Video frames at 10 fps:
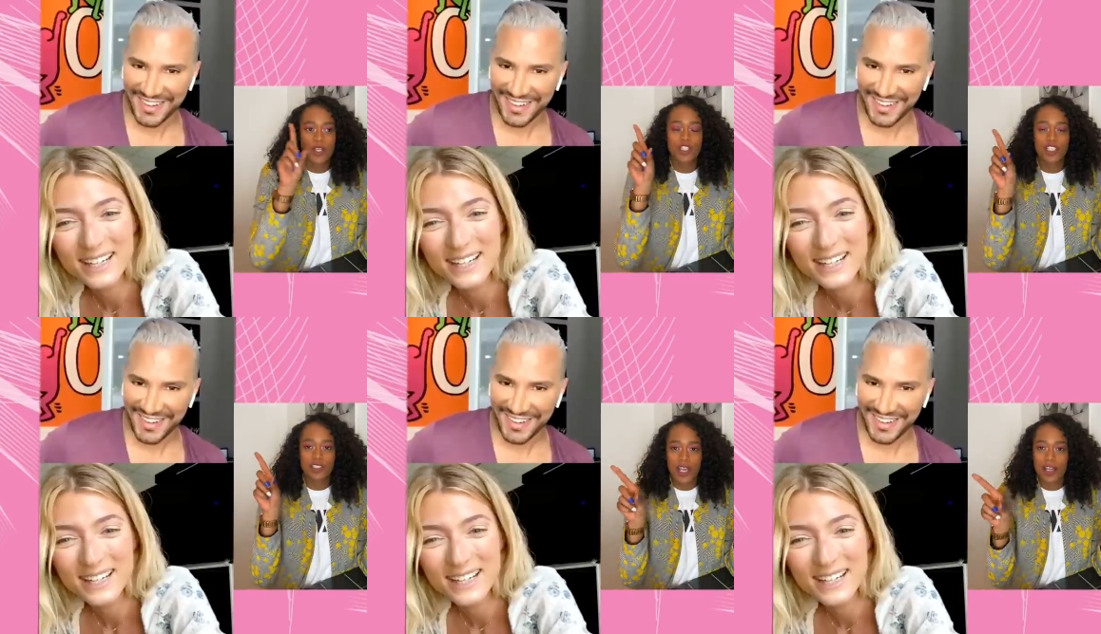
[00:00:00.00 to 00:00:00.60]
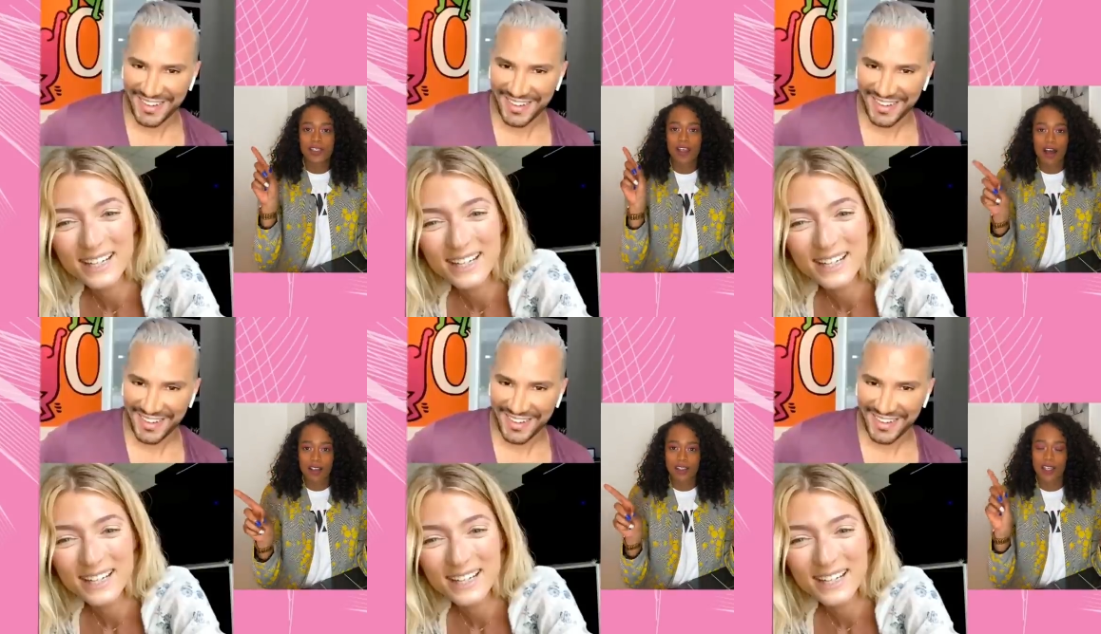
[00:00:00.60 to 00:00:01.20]
Speaker 1: but she does
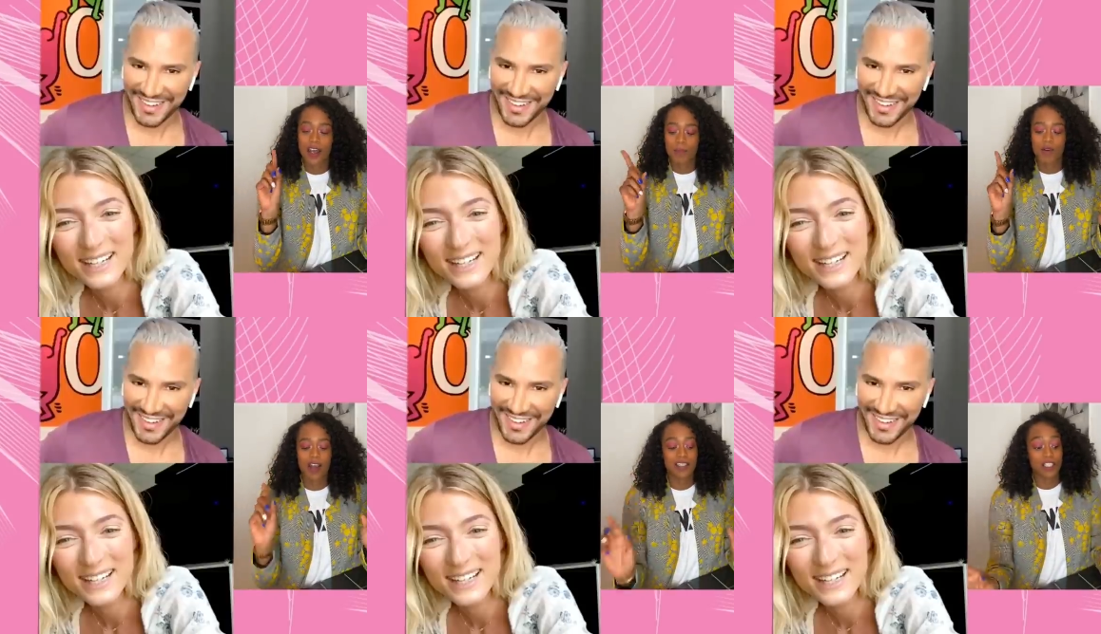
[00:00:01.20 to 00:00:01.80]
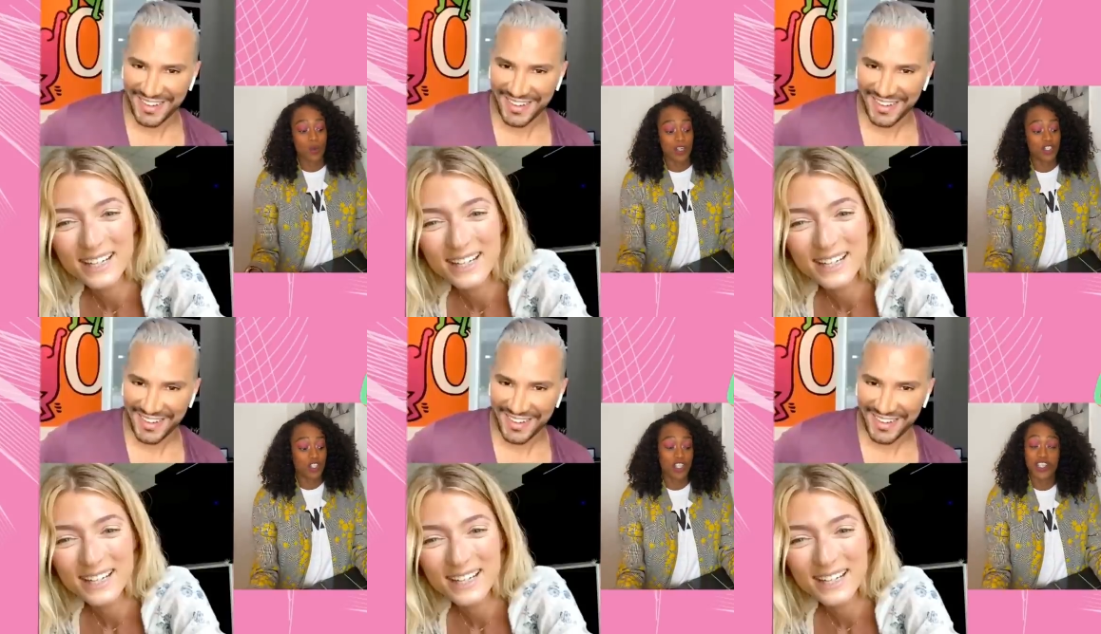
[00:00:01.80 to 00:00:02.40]
answer her prizes
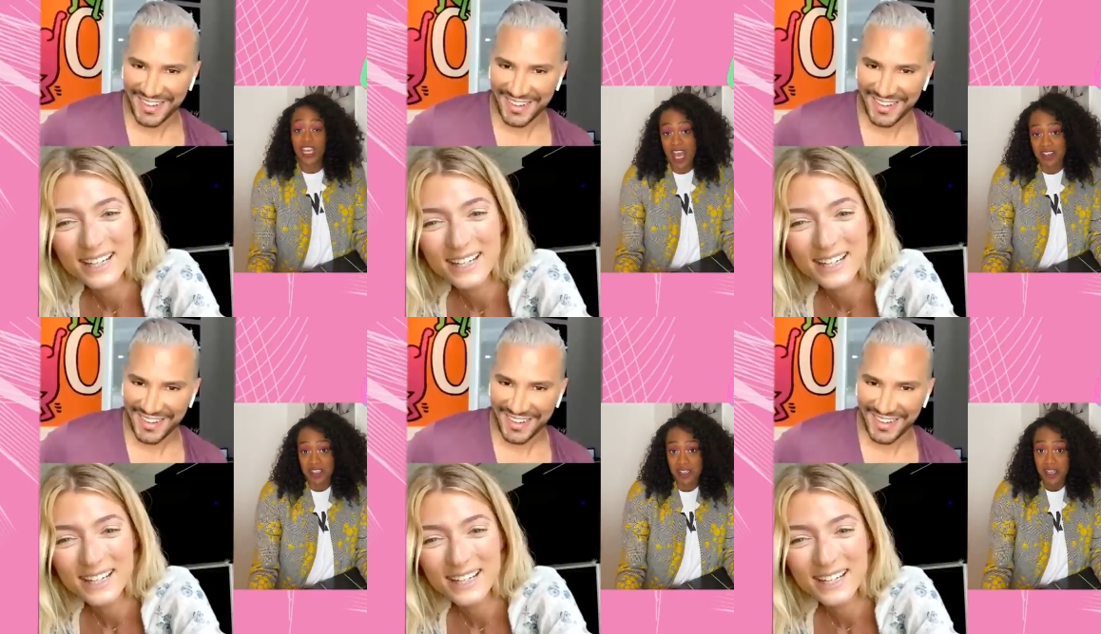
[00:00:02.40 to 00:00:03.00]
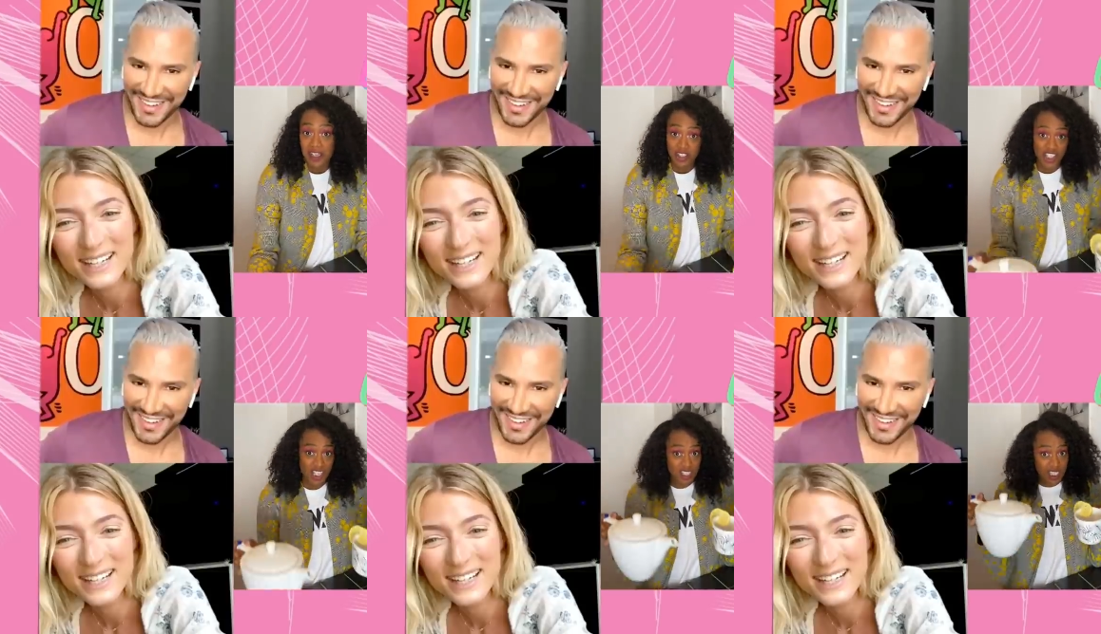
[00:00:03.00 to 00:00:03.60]
question at the end.
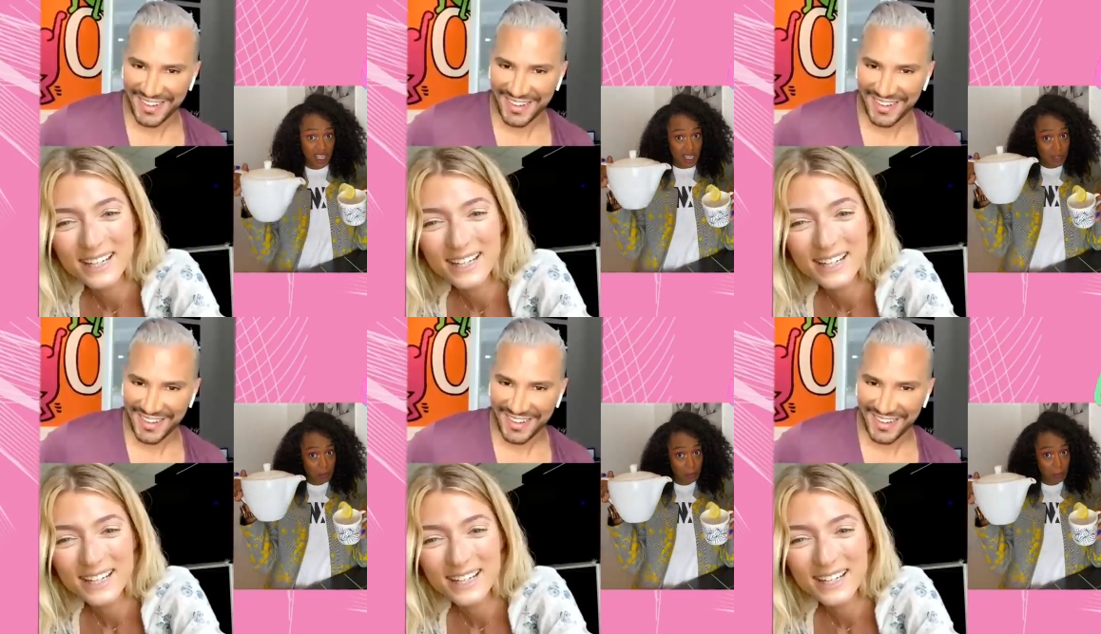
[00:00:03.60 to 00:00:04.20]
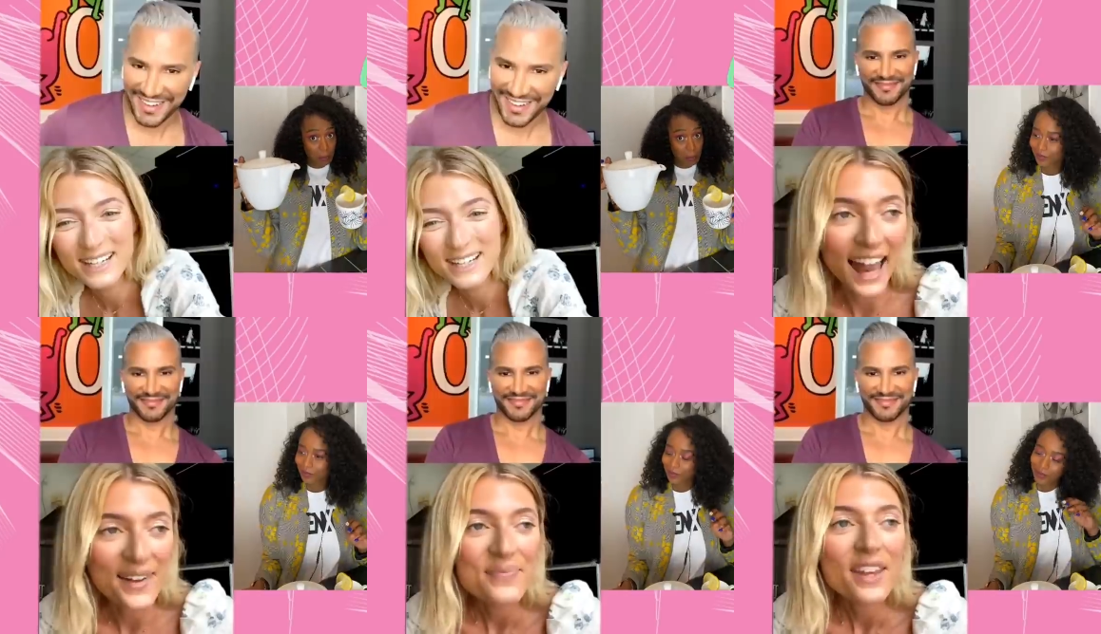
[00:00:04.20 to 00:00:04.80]
Speaker 2: G&T?
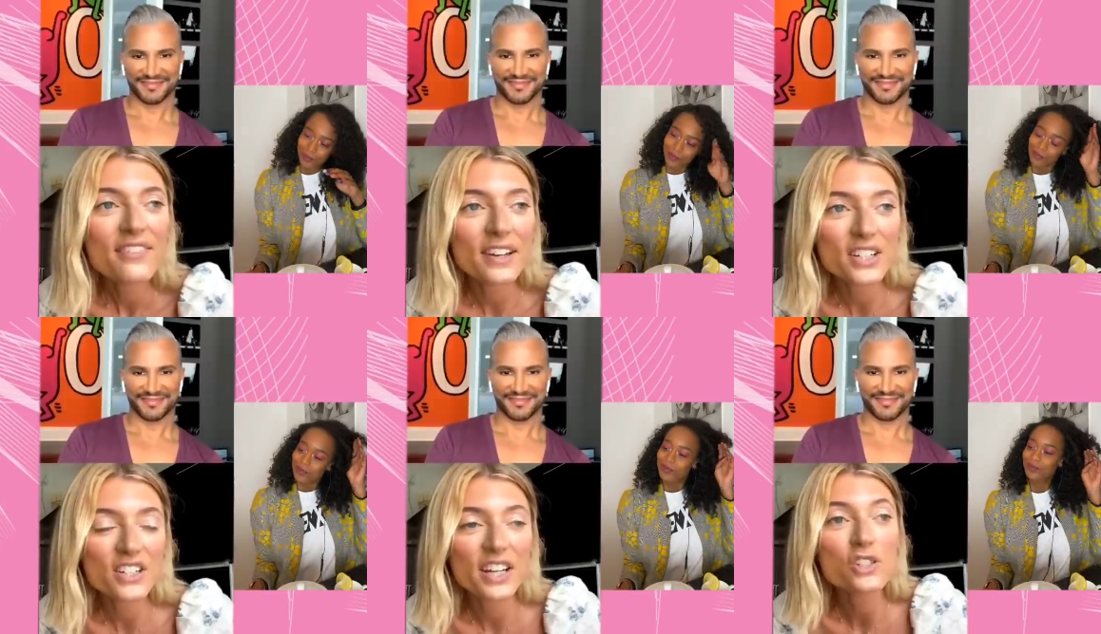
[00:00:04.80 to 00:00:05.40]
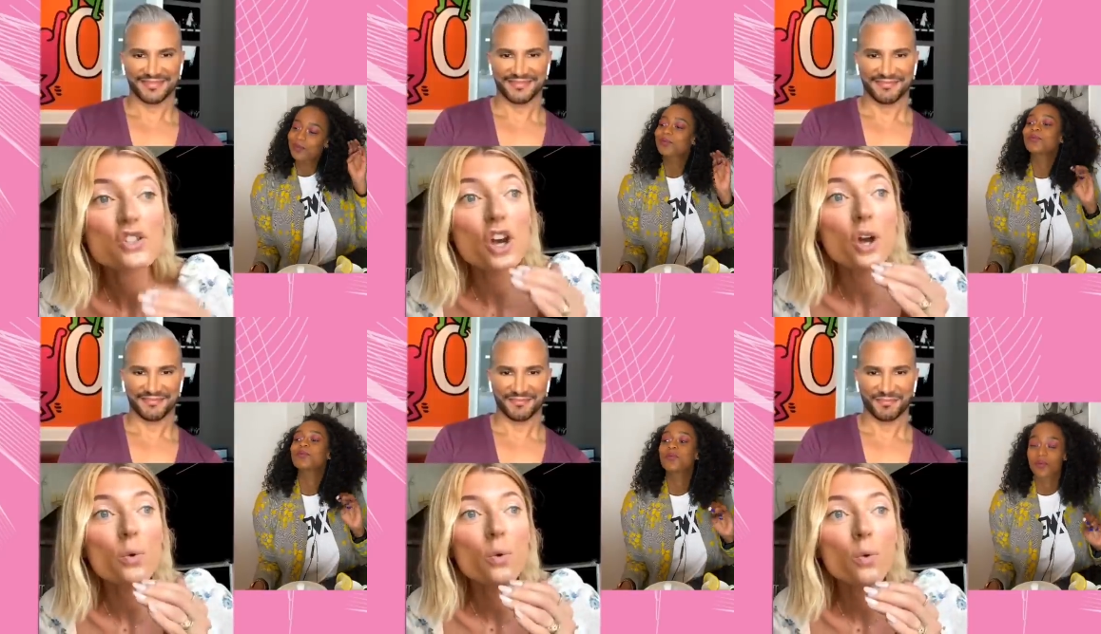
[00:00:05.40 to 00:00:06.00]
Fun judging. So
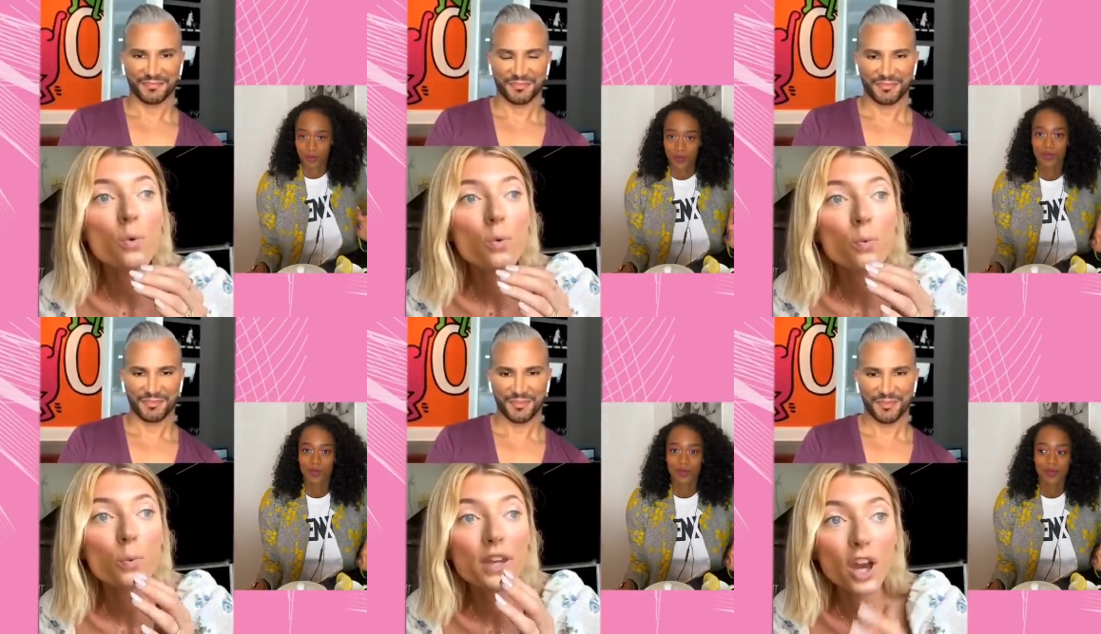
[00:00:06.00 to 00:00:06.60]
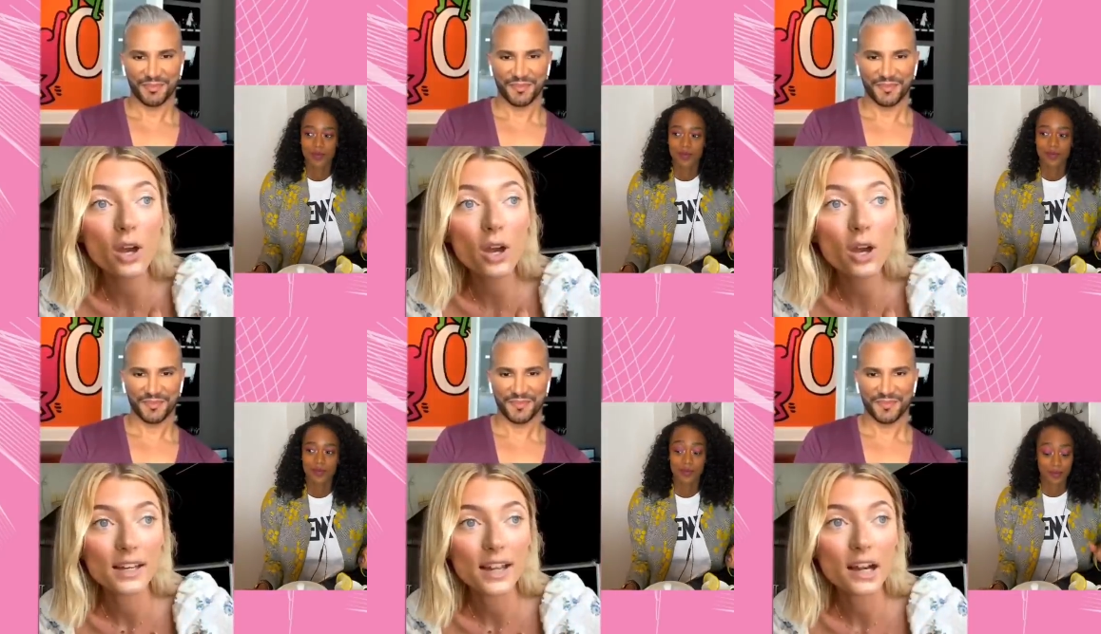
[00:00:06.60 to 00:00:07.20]
we go in and
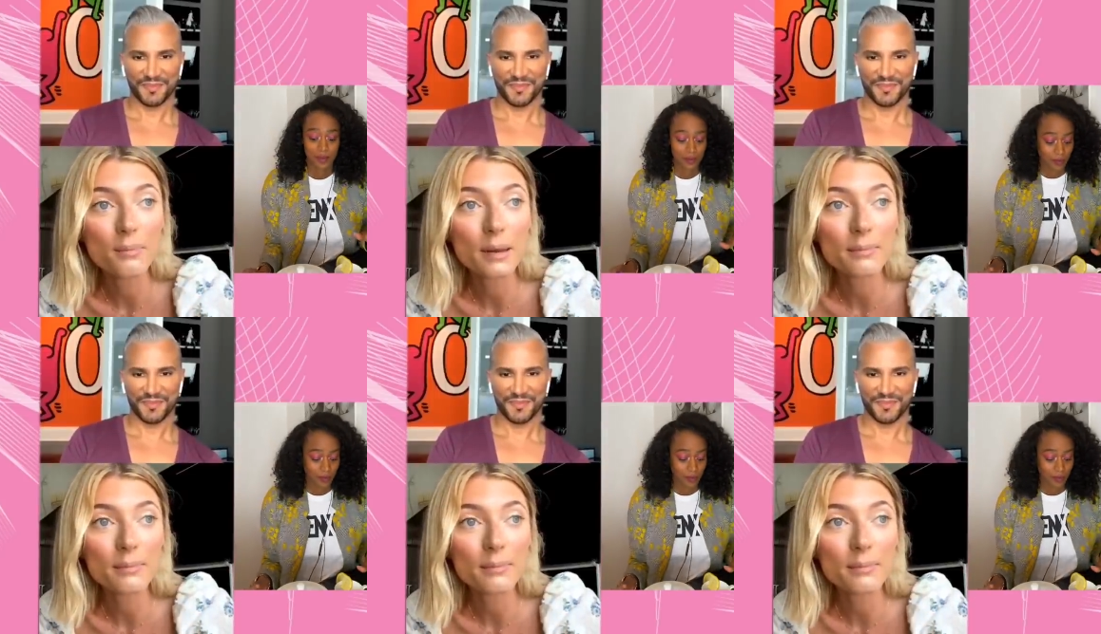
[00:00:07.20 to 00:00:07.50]
I remember they